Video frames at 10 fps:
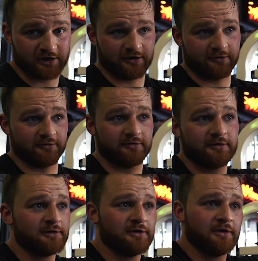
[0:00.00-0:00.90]
it because
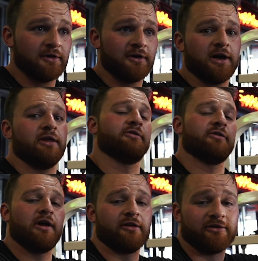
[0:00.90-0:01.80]
there's a
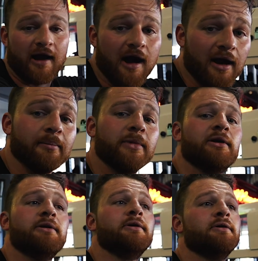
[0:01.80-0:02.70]
lot of time
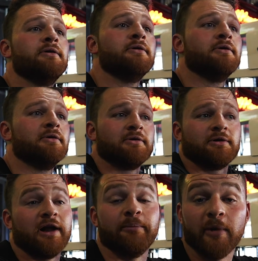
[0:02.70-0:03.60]

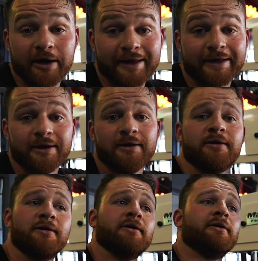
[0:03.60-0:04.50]
and money
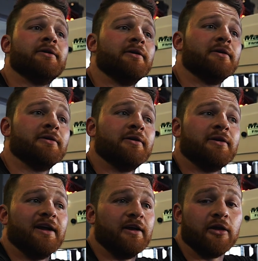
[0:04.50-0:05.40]

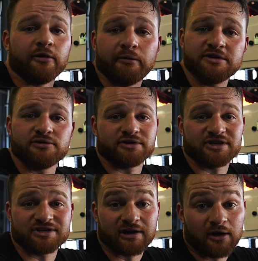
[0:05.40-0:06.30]
and other
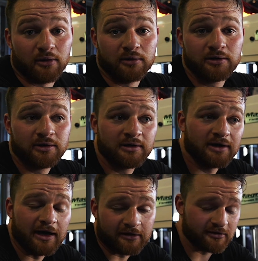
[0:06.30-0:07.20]
resources that go
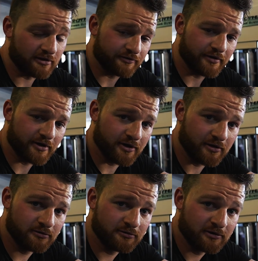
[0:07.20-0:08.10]
into this
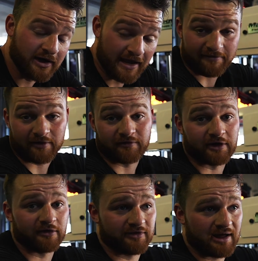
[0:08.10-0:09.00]
video and every
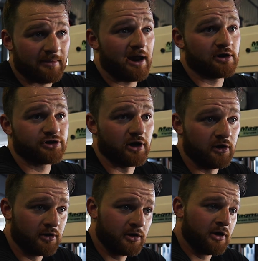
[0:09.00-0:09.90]
video for that matter. So
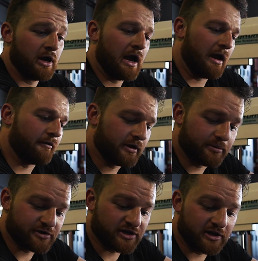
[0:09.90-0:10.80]
I really
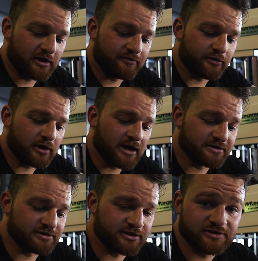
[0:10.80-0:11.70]
appreciate if you
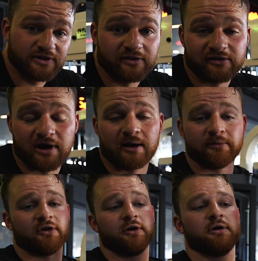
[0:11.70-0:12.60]
guys just take the time
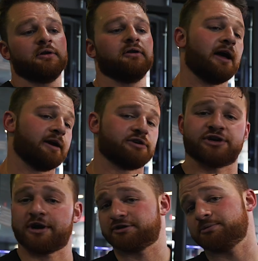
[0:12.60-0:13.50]
to like,
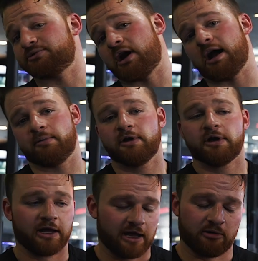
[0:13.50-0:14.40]
share, subscribe.
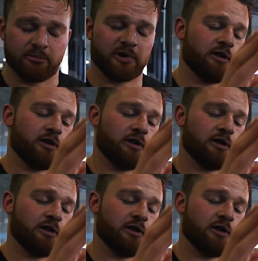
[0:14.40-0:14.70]
It would mean a